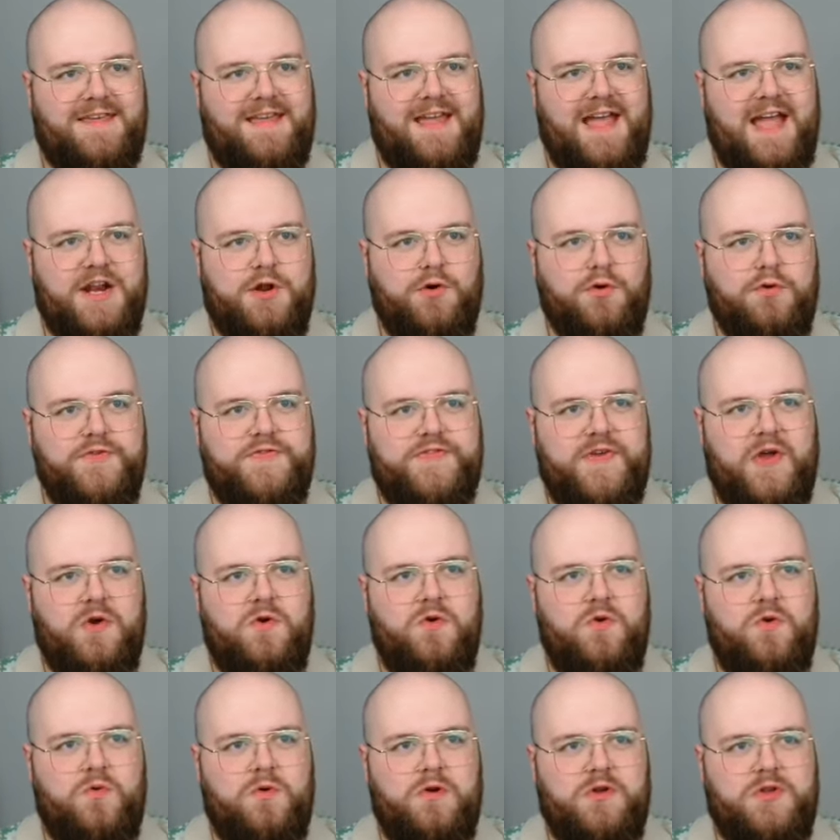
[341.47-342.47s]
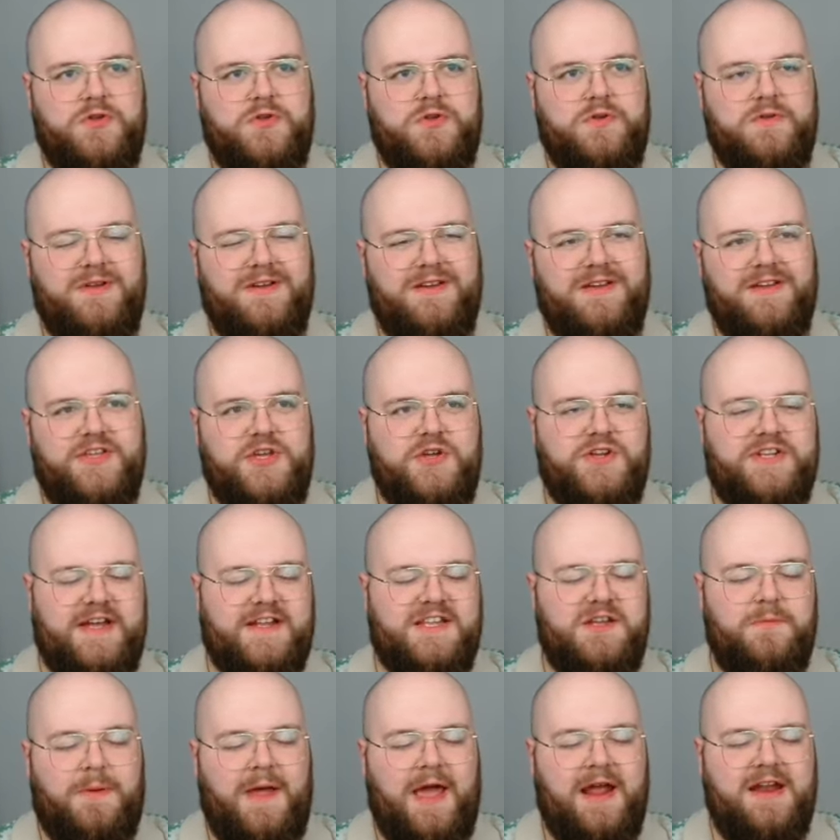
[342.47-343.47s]
it also, you
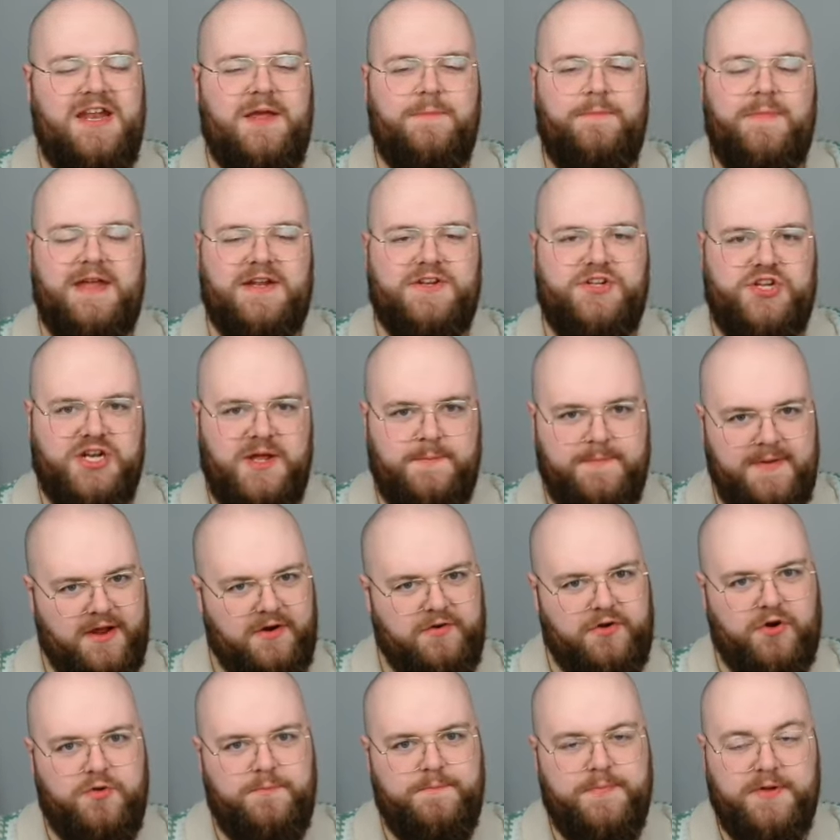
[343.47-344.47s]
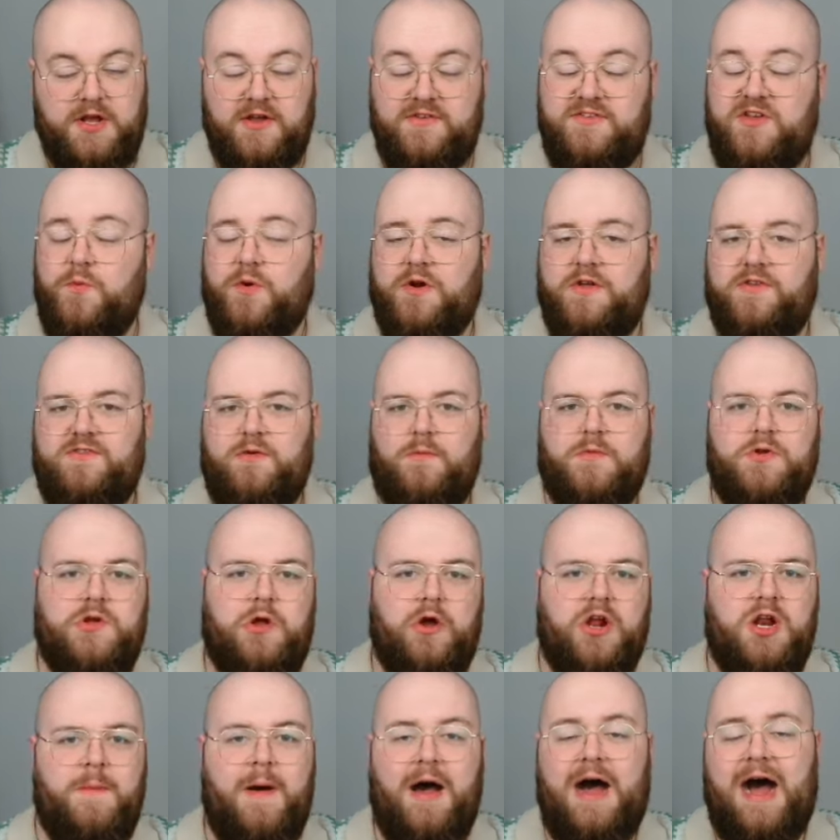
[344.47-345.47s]
tend to play into Nibiru because you want to summon
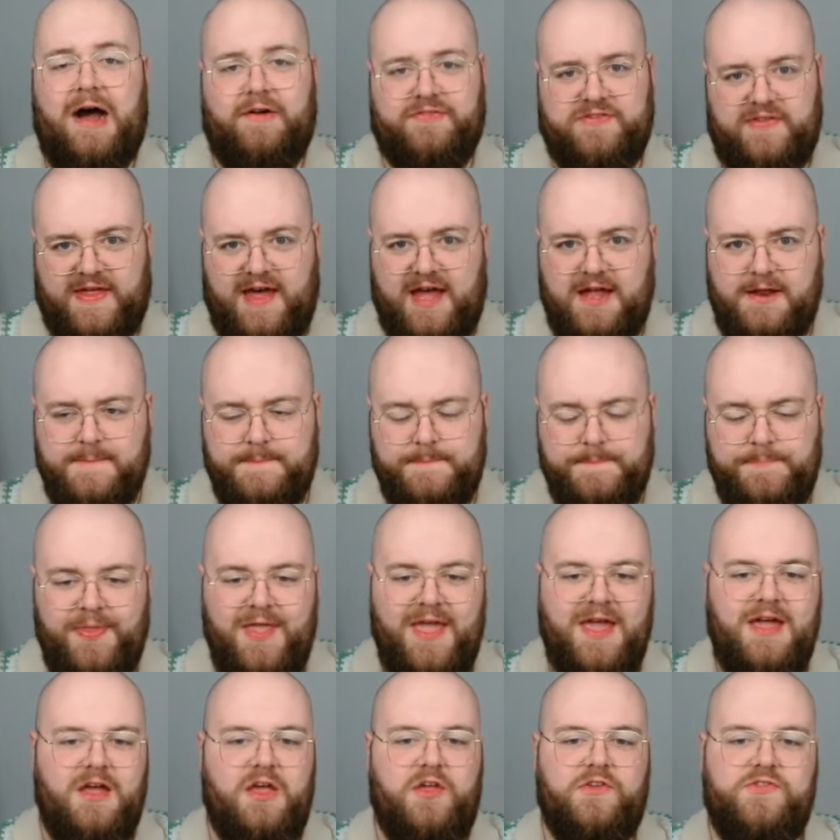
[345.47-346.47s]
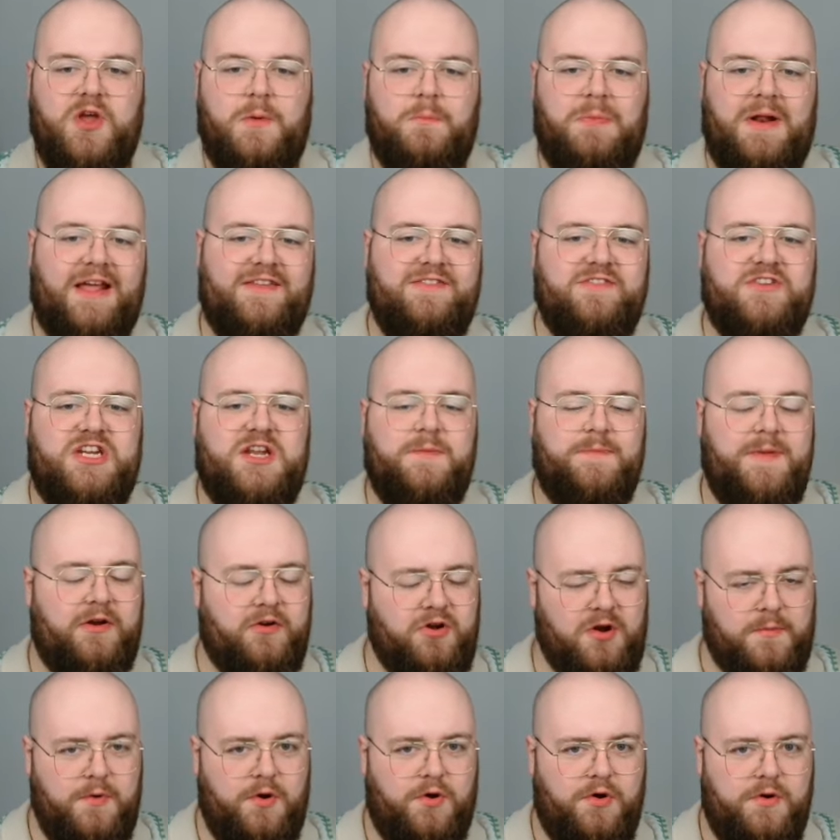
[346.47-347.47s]
Guilliman after that. So it plays into
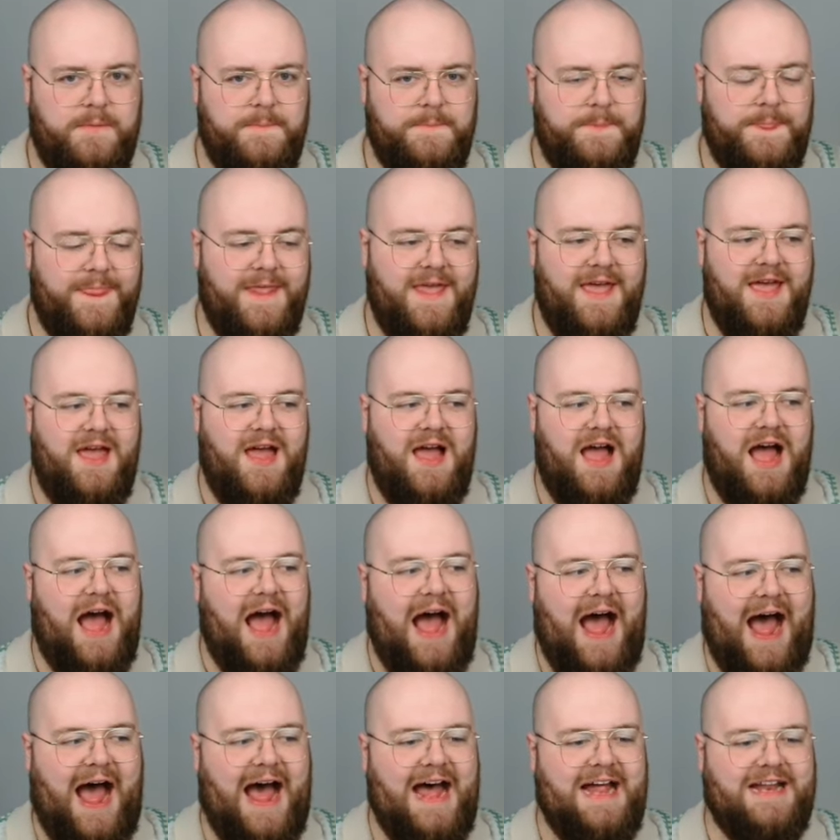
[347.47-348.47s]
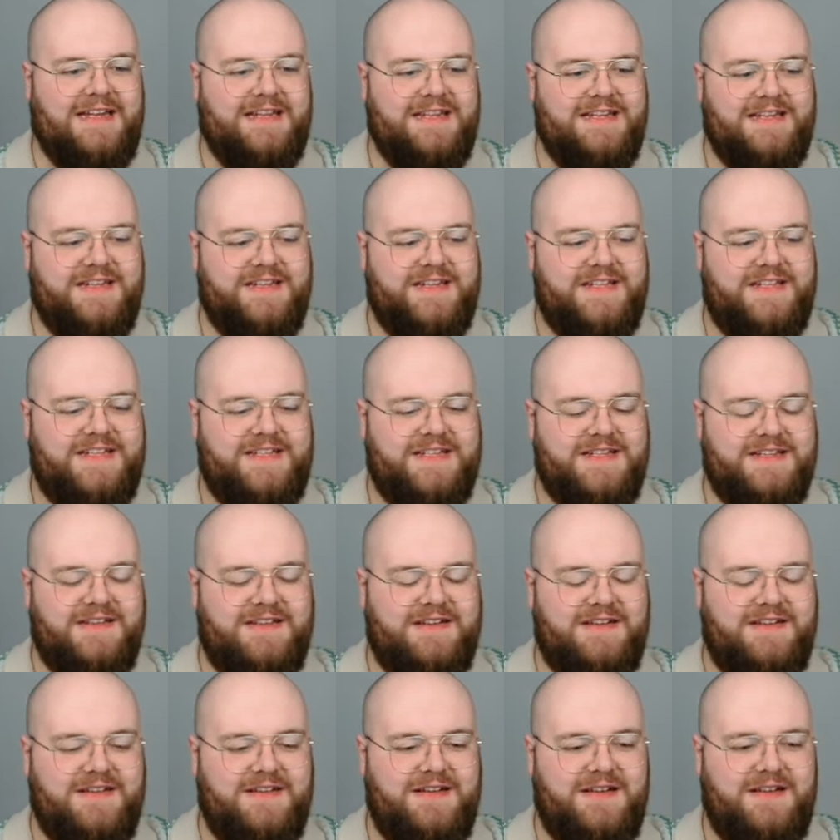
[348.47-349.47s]
Nibiru more. And
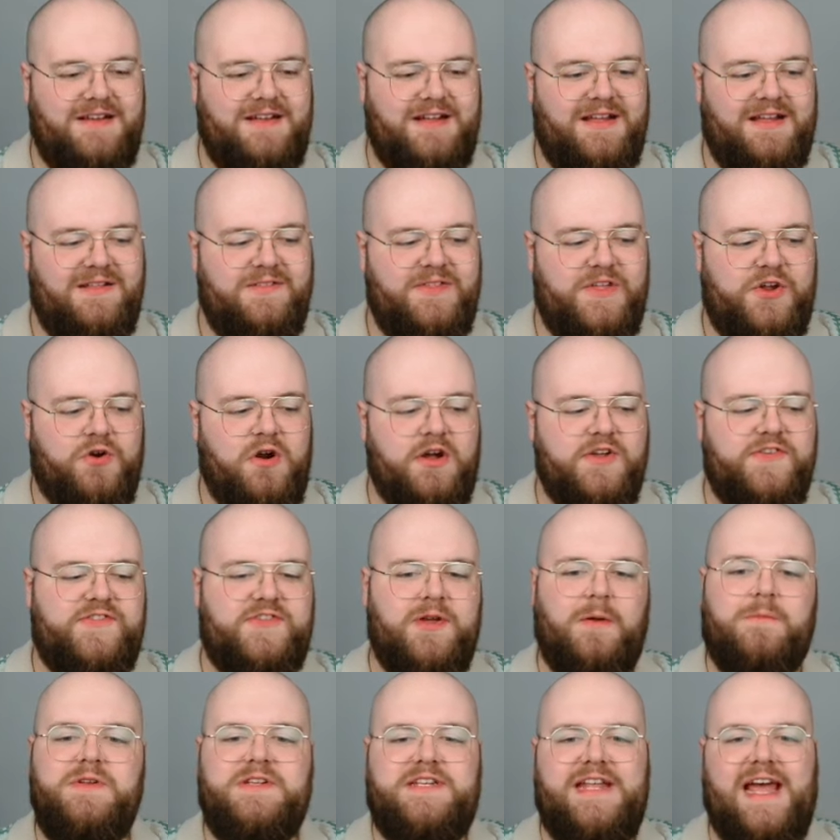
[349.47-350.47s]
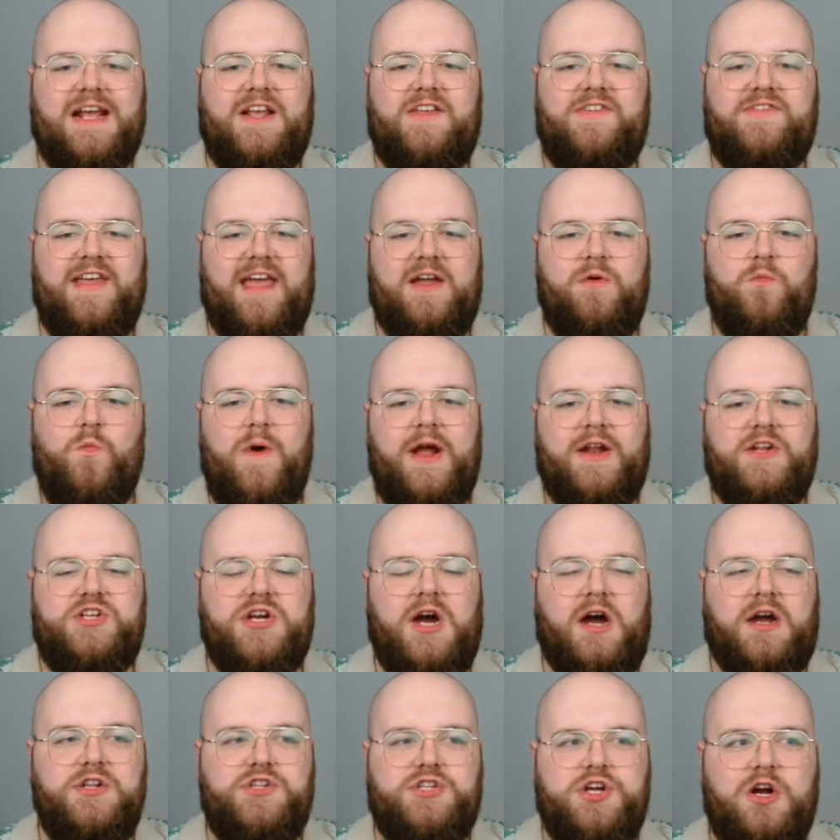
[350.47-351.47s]
there are some decks in which
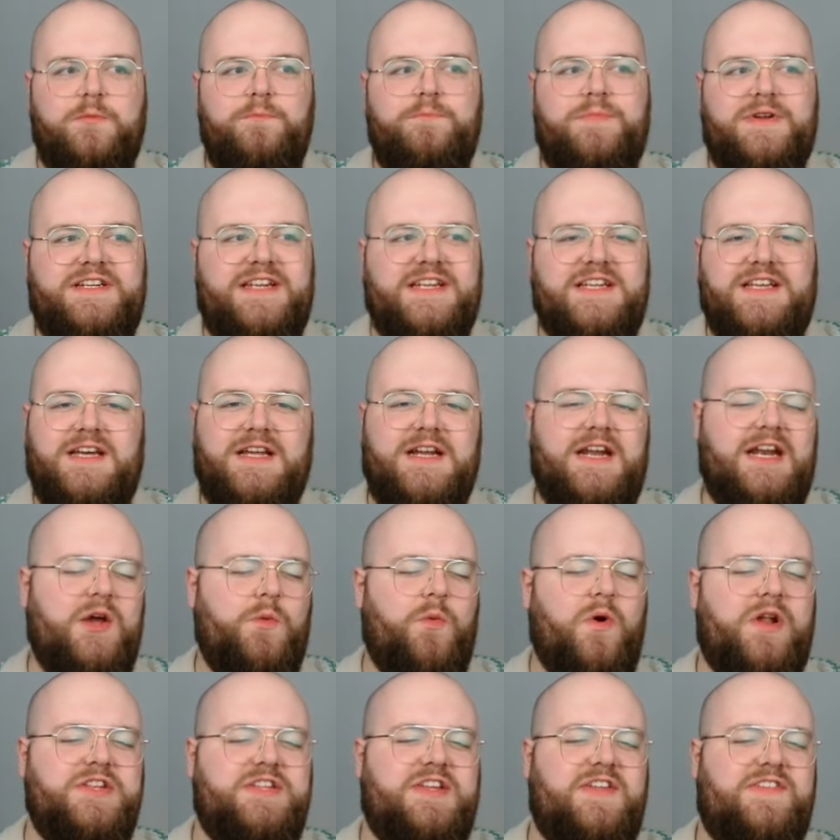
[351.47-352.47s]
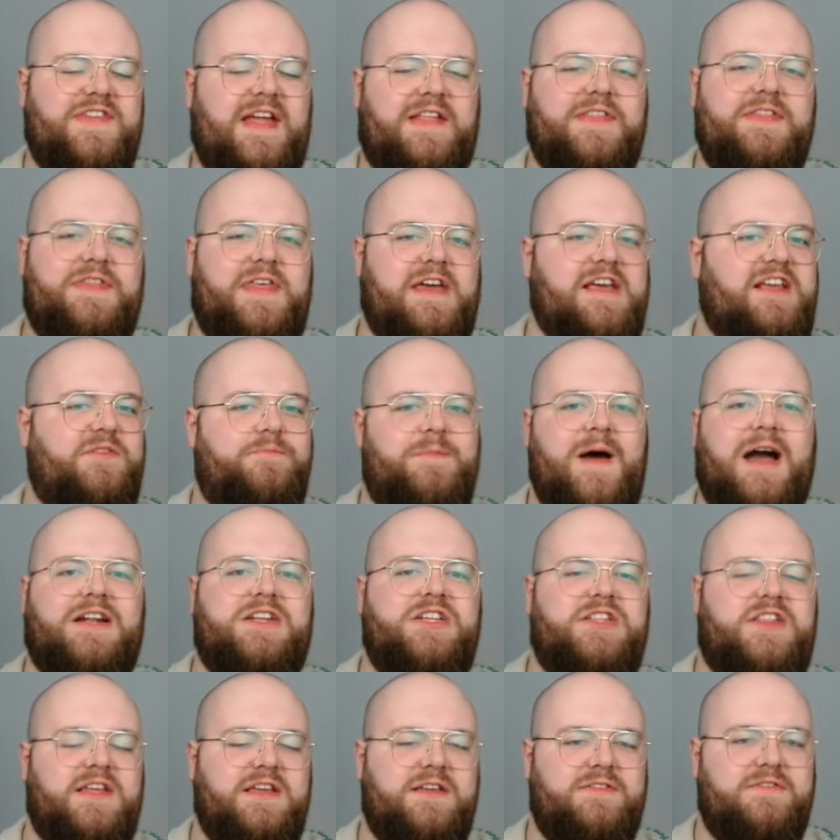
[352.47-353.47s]
I don't particularly want to send things back
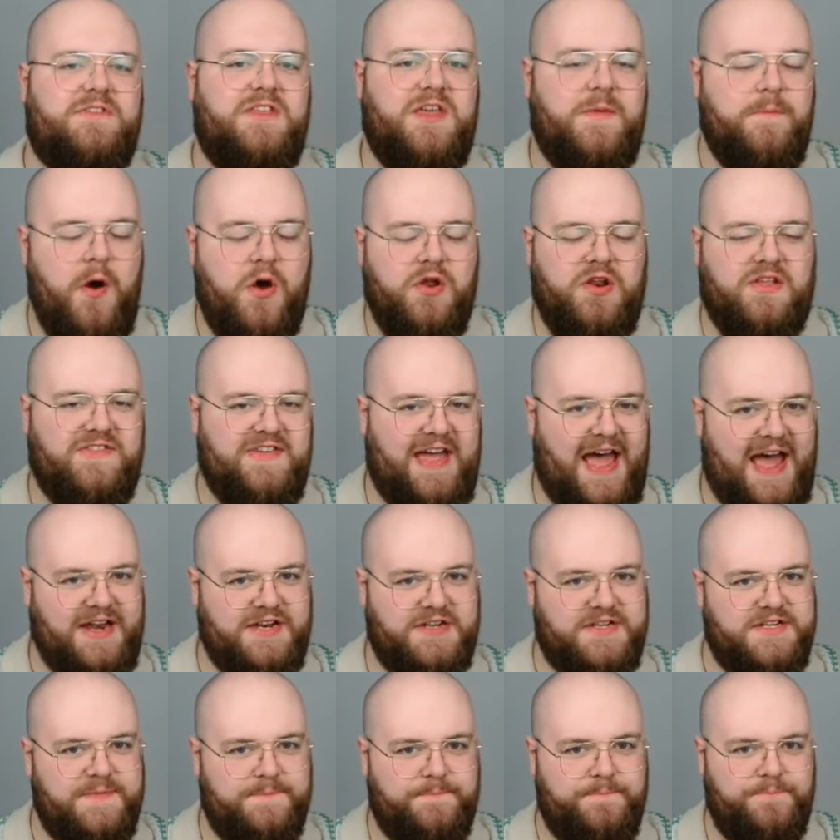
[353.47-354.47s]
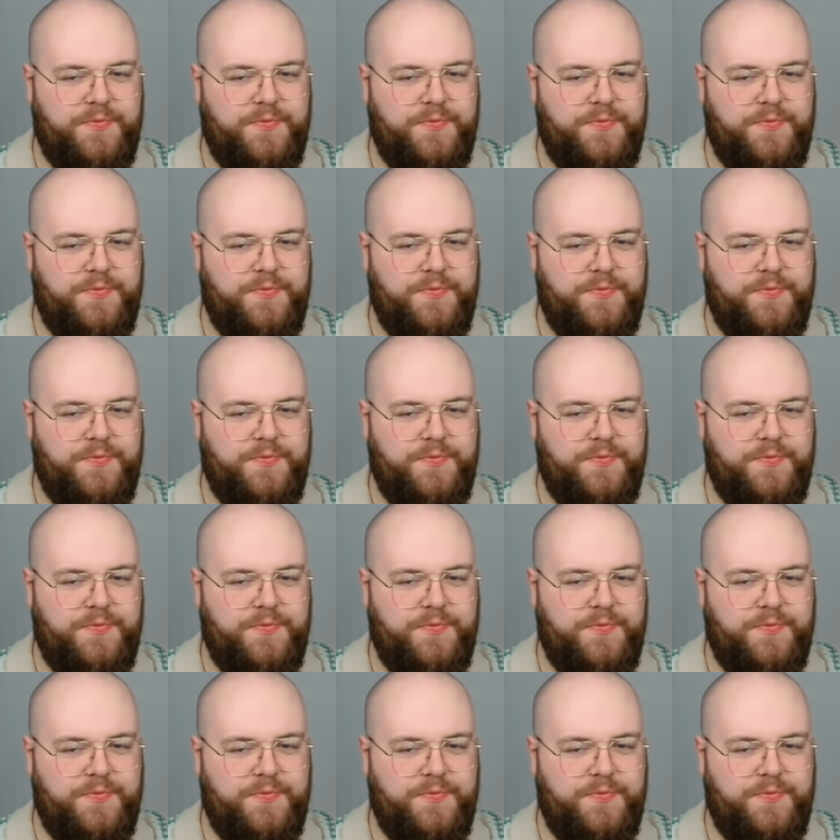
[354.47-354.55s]
to the opponent's hand,